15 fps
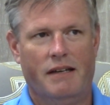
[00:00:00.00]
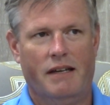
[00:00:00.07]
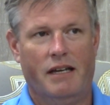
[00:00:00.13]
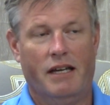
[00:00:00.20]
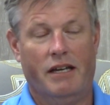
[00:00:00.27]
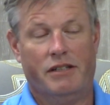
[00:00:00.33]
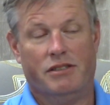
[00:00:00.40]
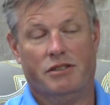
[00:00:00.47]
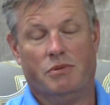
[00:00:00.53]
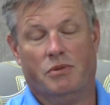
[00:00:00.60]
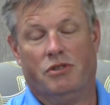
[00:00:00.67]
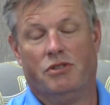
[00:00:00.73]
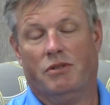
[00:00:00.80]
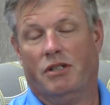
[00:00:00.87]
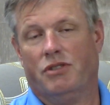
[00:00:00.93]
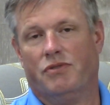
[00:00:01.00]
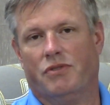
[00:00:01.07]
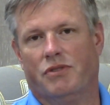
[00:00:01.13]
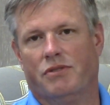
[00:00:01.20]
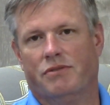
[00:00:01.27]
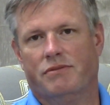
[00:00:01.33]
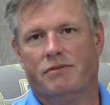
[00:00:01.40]
it just was
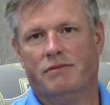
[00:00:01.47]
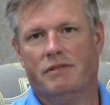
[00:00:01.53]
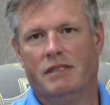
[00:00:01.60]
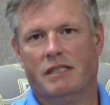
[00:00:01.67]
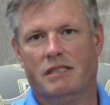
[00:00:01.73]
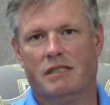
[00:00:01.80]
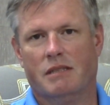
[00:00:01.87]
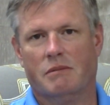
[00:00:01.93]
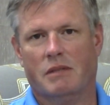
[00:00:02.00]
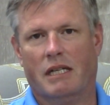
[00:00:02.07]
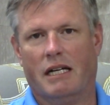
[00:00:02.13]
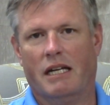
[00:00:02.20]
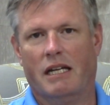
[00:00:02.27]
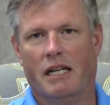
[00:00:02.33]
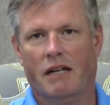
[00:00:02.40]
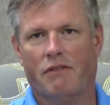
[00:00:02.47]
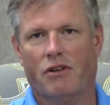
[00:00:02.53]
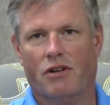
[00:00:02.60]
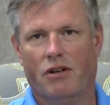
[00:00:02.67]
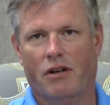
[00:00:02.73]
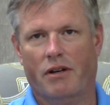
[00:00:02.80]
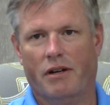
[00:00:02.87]
stressful. It seems like I never
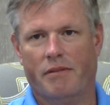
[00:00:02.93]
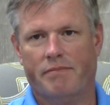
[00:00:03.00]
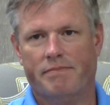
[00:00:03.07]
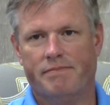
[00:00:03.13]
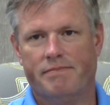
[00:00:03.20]
caught up.